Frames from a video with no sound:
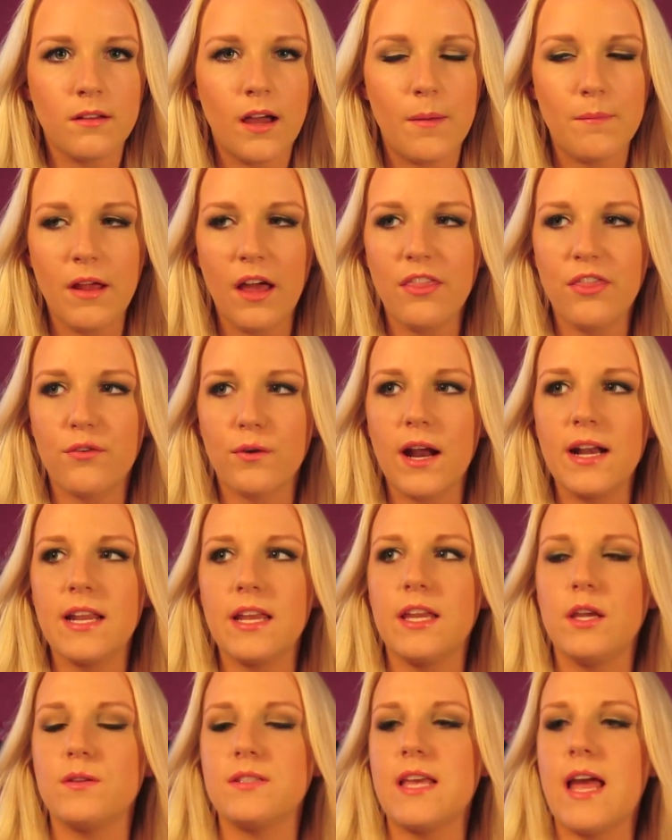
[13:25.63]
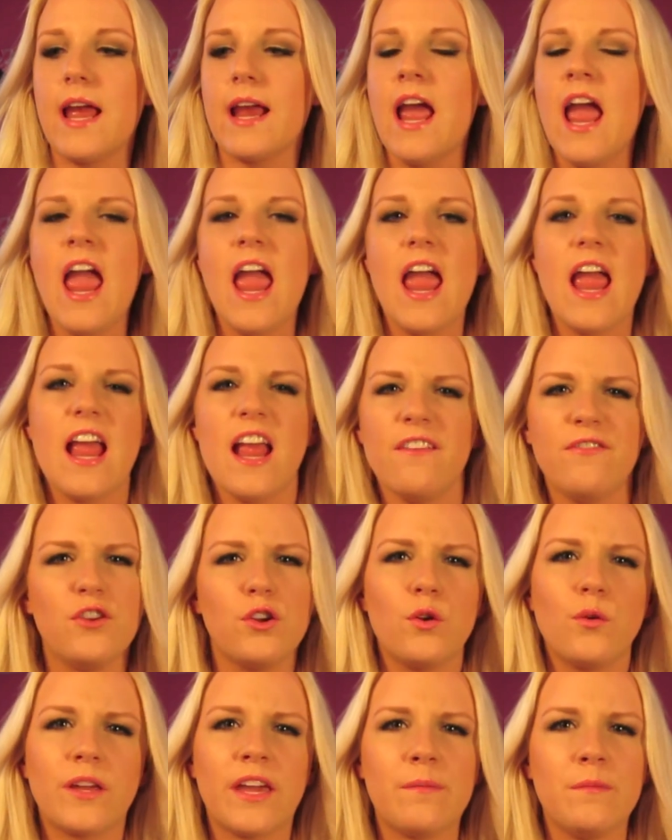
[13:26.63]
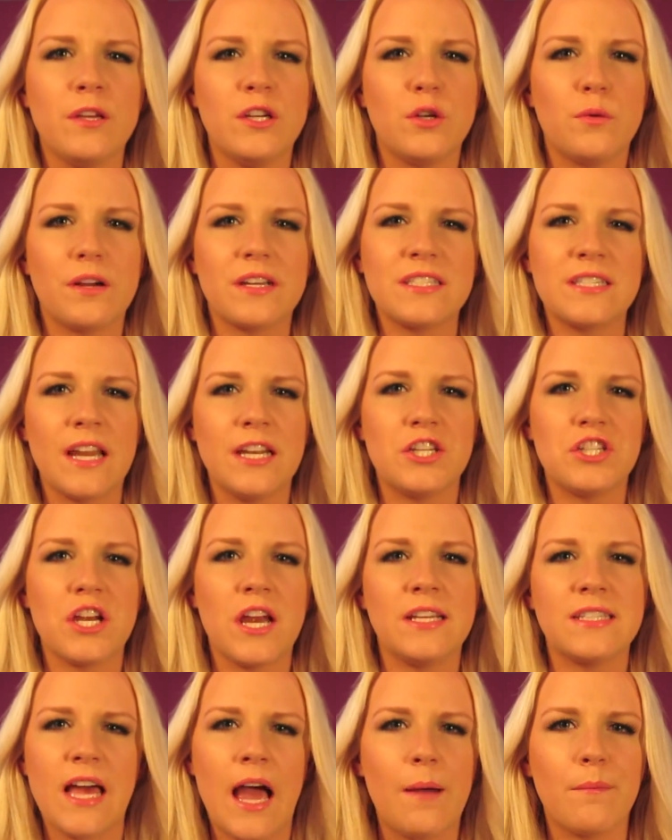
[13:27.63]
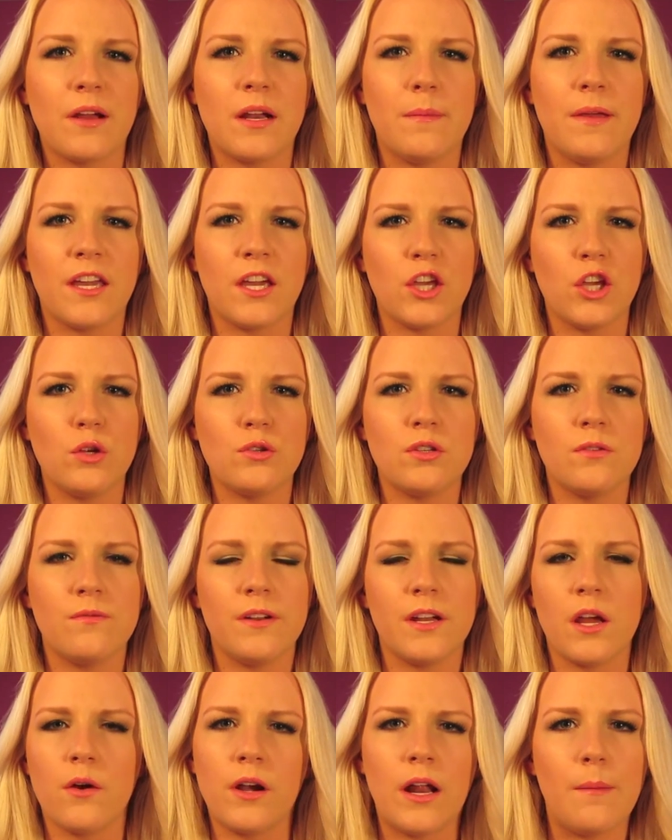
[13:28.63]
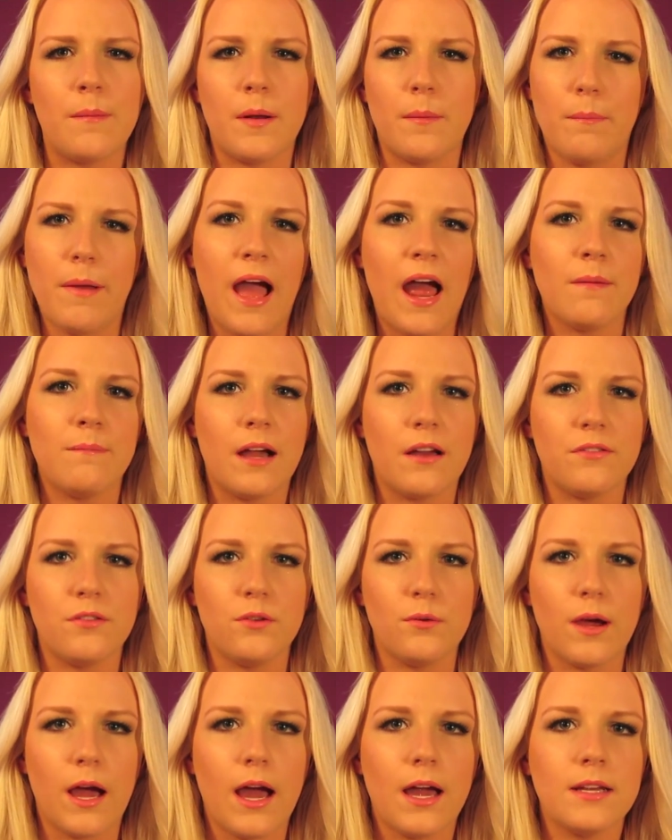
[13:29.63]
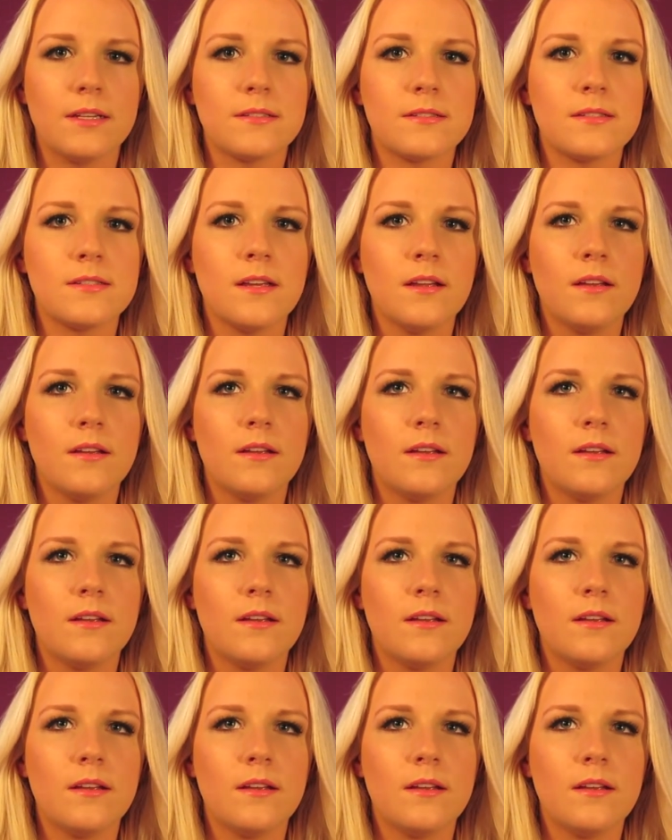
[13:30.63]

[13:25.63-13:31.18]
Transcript: I'm not threatening you saying, if you don't give me new extensions, I'm going to make a YouTube video and I'm going to badmouth you guys.